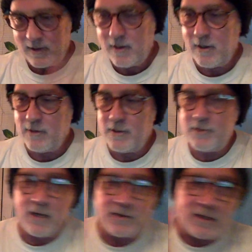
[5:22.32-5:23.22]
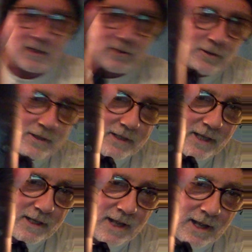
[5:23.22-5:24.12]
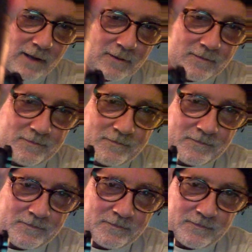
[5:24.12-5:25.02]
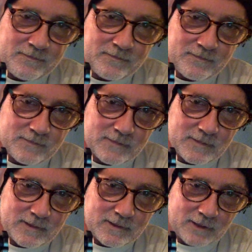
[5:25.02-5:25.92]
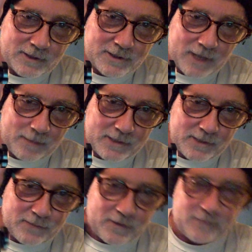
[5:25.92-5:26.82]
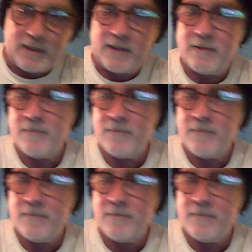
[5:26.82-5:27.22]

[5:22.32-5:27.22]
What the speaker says: On this side that you're looking at now, on the top it says Fifine.